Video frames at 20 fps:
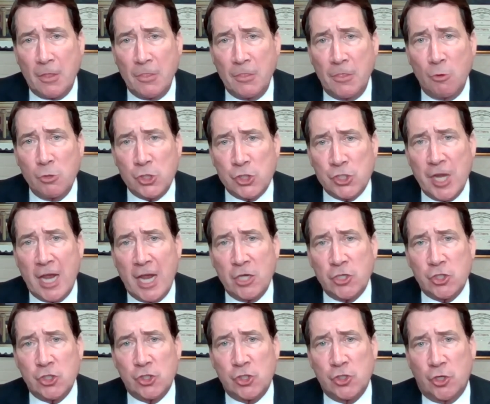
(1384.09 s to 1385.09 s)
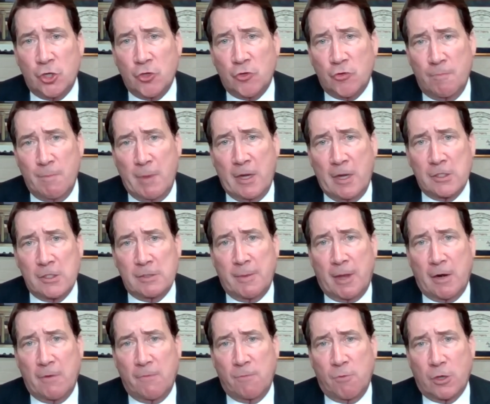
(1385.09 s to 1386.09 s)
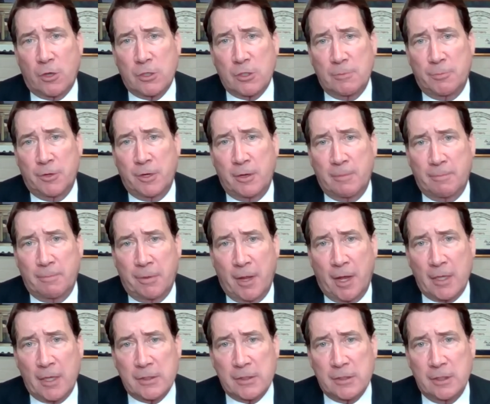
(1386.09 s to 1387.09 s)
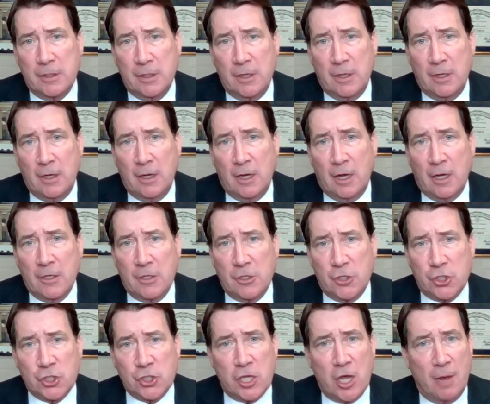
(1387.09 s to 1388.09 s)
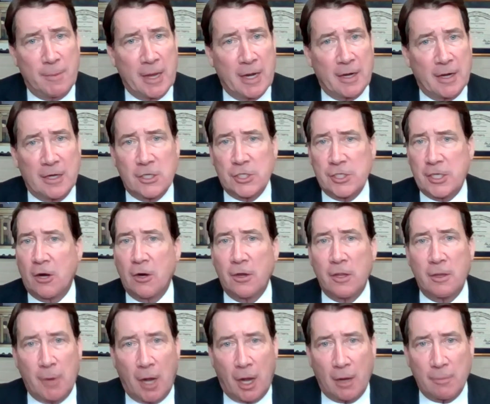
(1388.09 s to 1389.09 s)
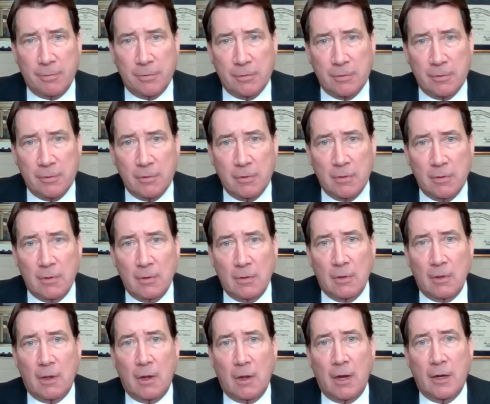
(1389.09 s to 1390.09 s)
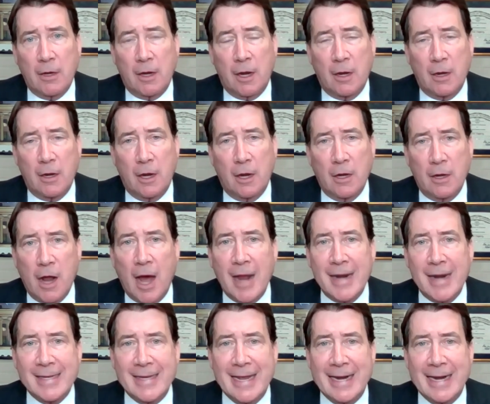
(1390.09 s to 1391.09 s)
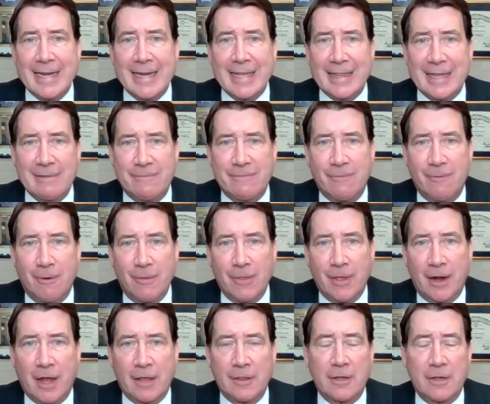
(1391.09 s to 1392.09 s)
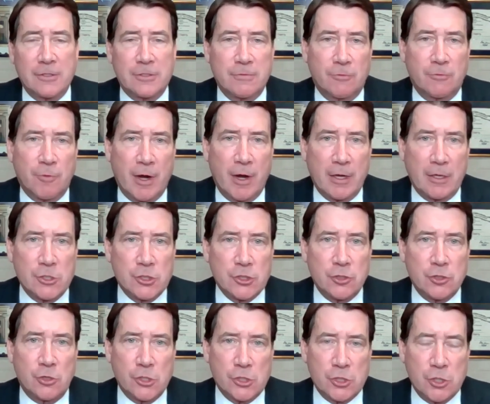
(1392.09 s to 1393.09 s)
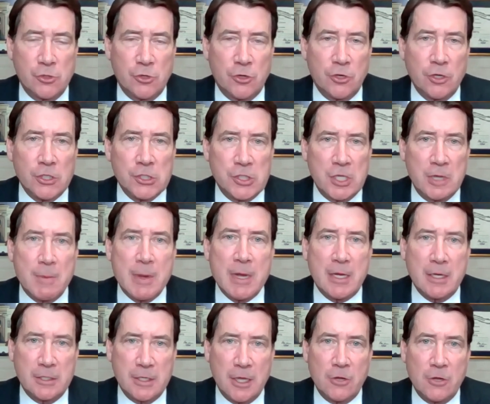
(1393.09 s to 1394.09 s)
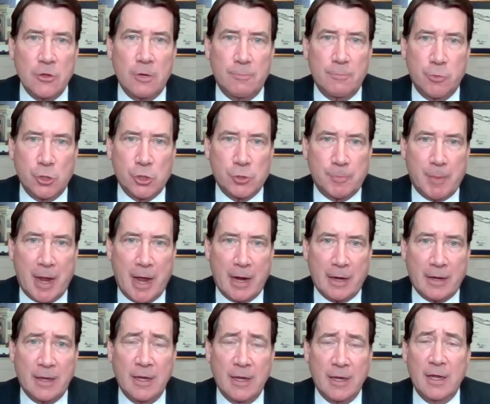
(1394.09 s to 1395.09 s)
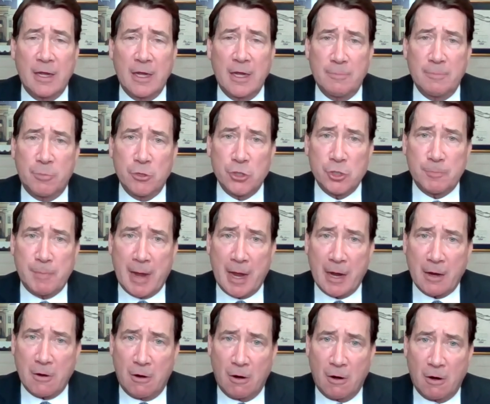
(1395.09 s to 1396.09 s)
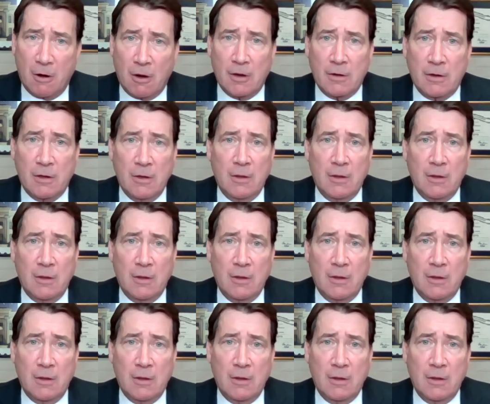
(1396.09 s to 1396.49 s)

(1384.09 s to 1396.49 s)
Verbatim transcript: Those sanctions took a tremendous amount of work to put in place, and to just come in and tear them off and not get anything for that, I think is a great concern. So you're going to see me continue to push back and push back hard.